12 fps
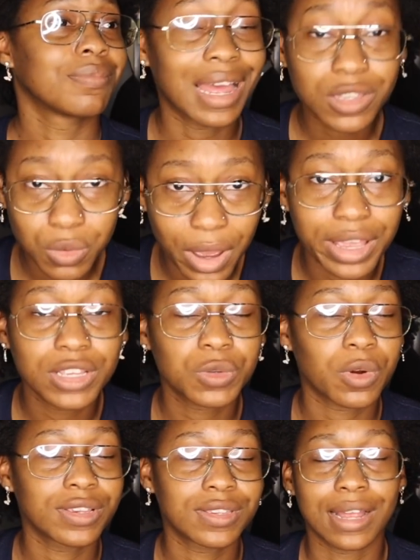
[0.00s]
That's why he's
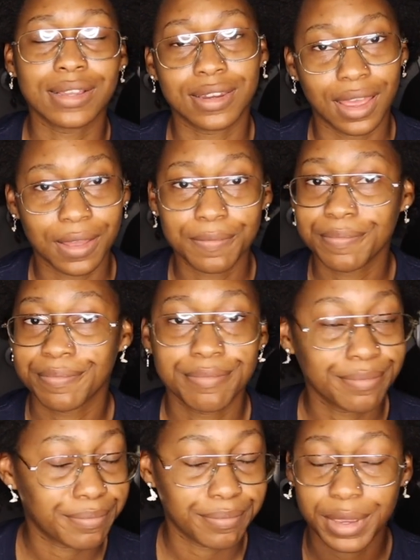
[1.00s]
where he's at today,
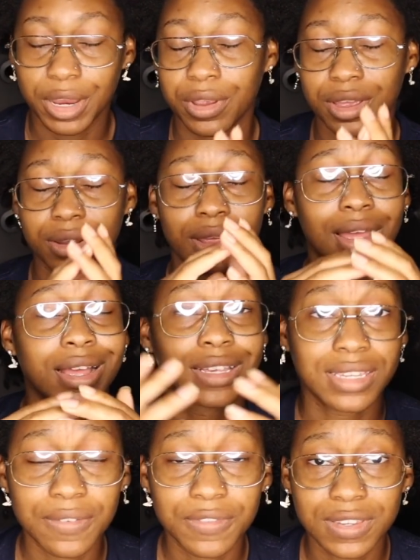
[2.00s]
period.
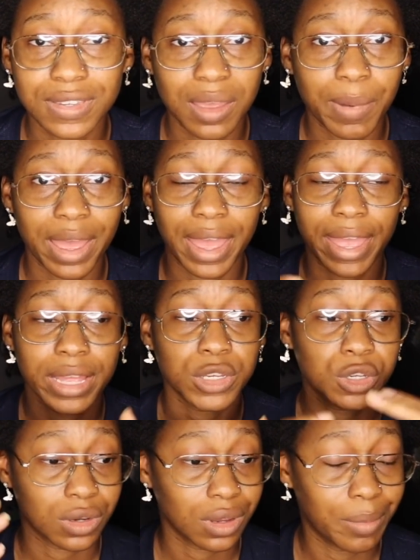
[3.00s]
Safe to Say by
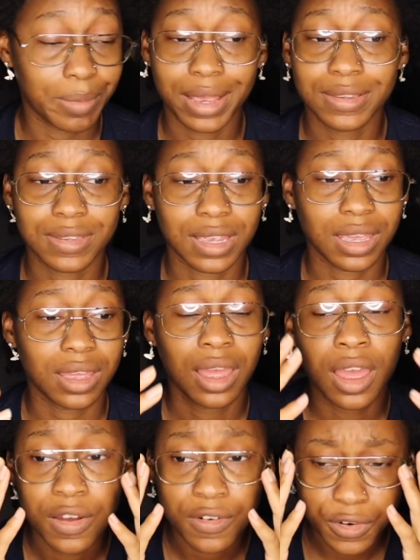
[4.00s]
Aitch, amazing.
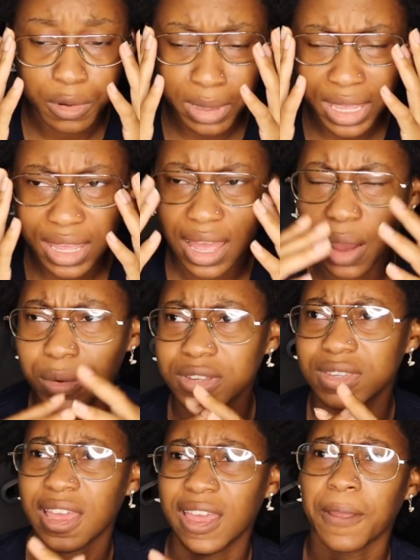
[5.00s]
For me, I would
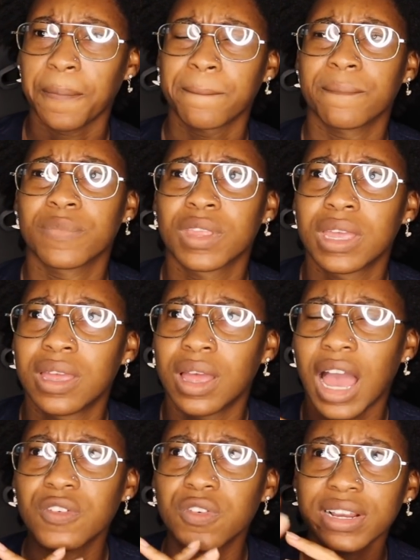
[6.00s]
say
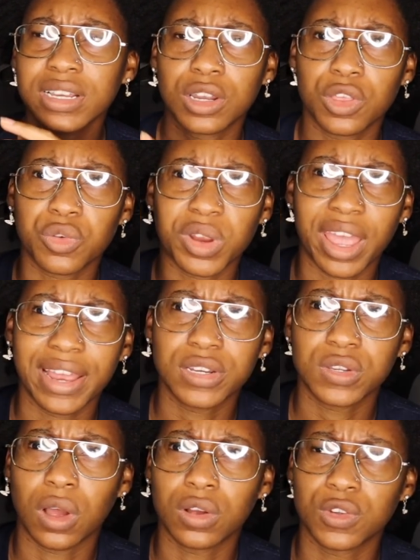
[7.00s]
I've reacted to three Aitch
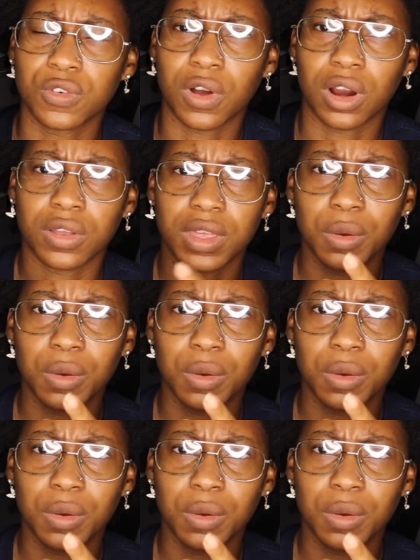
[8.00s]
songs so far.